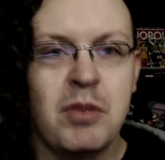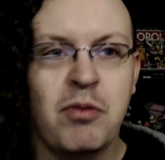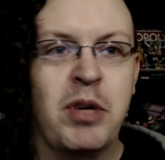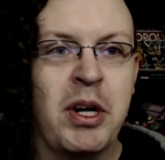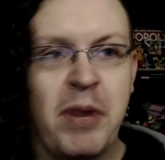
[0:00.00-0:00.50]

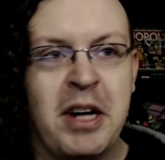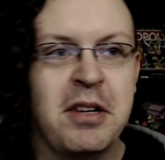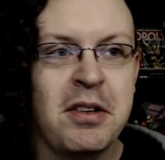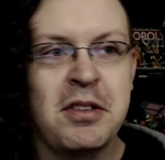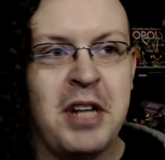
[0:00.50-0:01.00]
rearrange
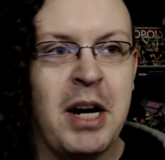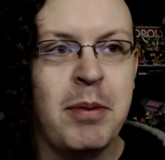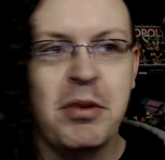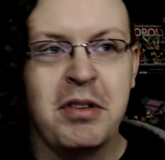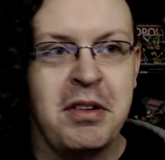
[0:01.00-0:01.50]
the
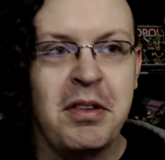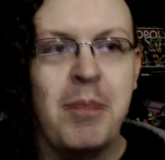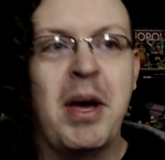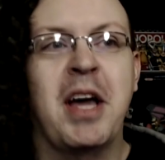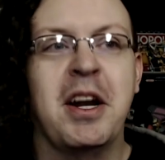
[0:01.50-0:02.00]
shambles. It's the
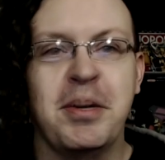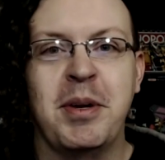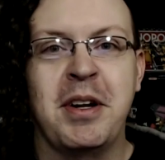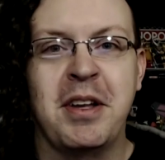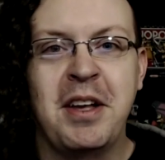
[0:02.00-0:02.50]

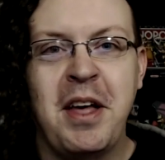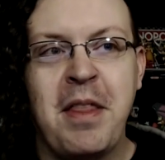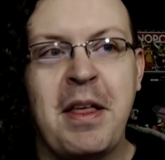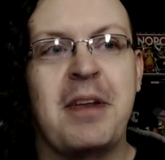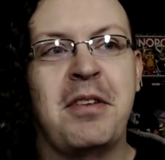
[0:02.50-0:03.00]
management
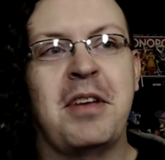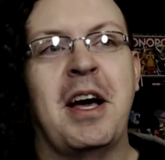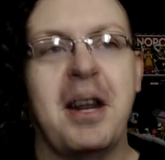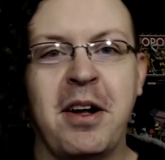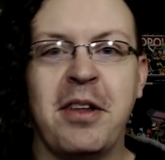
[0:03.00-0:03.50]
that
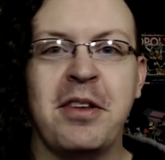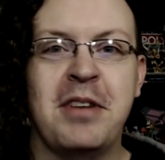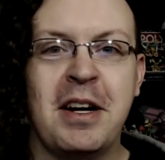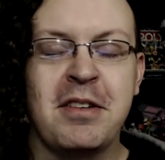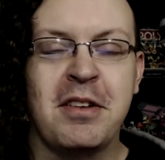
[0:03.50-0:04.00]
decided all this
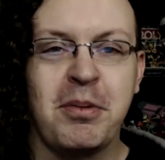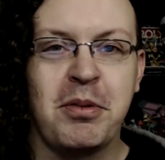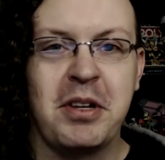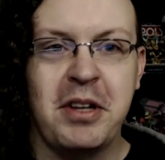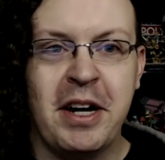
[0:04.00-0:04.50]
nonsense was
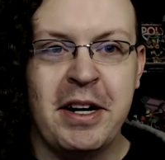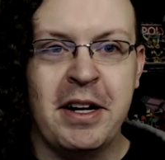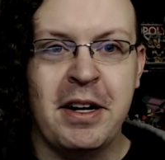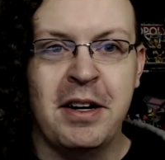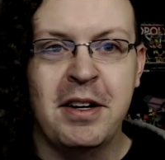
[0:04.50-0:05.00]
a good
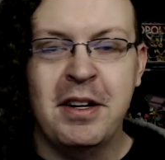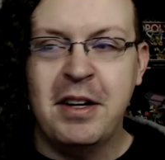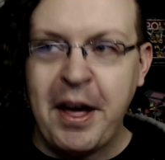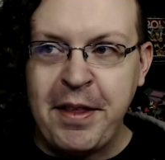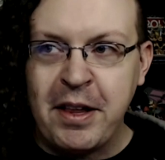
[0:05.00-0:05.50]
idea,
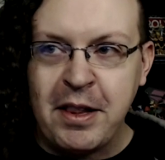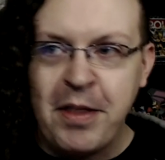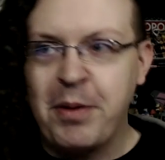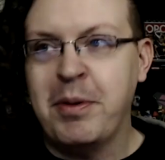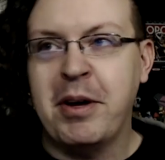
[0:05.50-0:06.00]
and
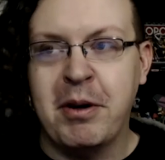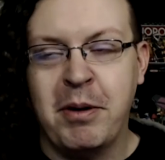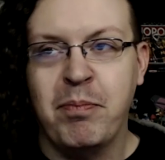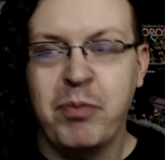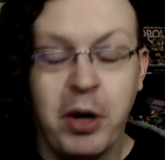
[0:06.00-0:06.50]

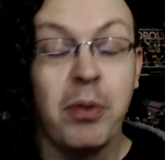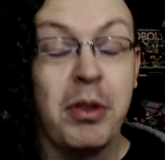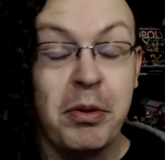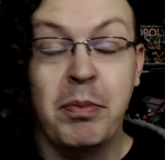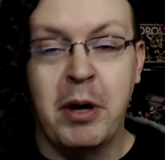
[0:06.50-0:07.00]
that told
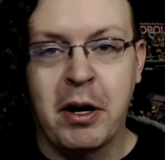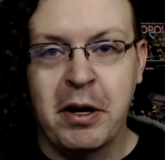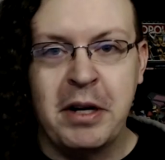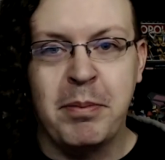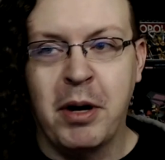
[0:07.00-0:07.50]
the
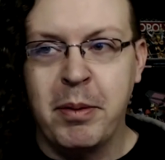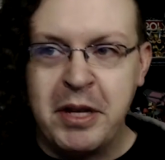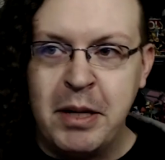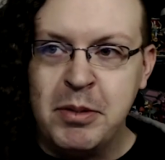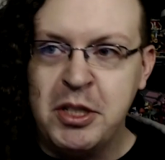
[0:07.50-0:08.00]
marketing department to
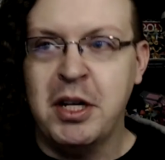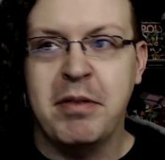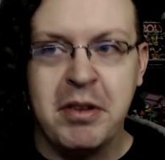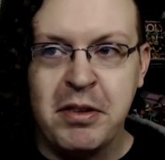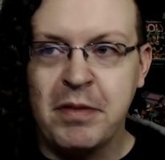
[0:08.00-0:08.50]
keep
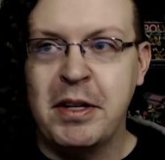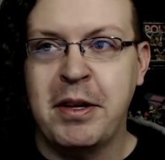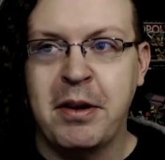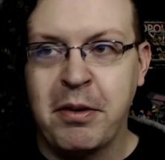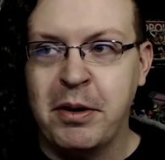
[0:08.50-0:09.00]
shoving stuff down
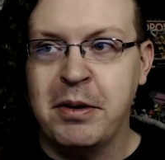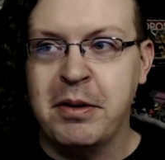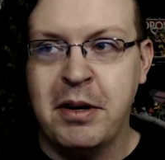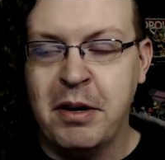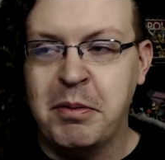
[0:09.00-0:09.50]
their throat,
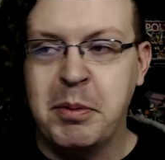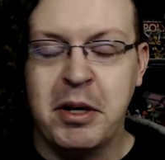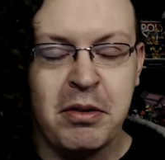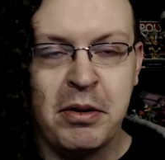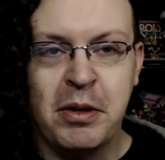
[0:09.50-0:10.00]

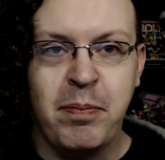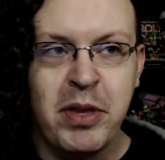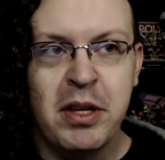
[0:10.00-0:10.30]
everybody's throat,